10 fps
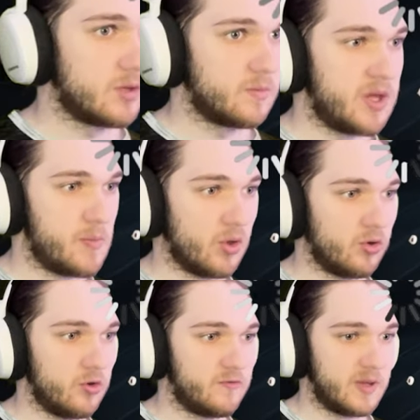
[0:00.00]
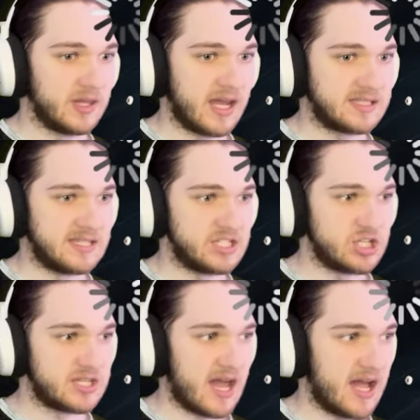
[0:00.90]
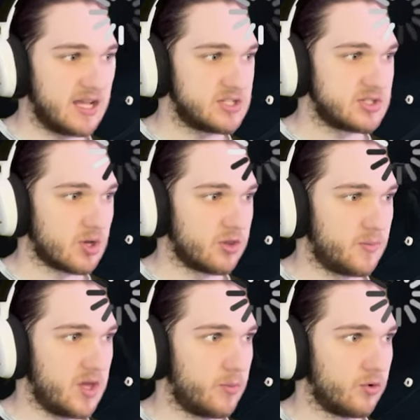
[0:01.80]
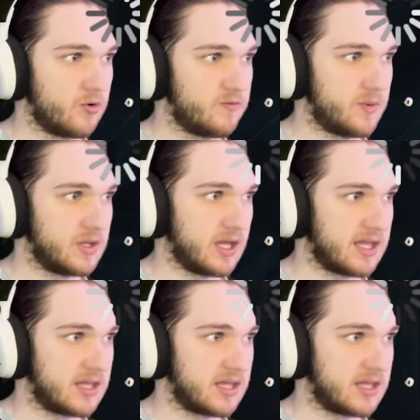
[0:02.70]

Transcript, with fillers: people who've been like digitized are the people who've been like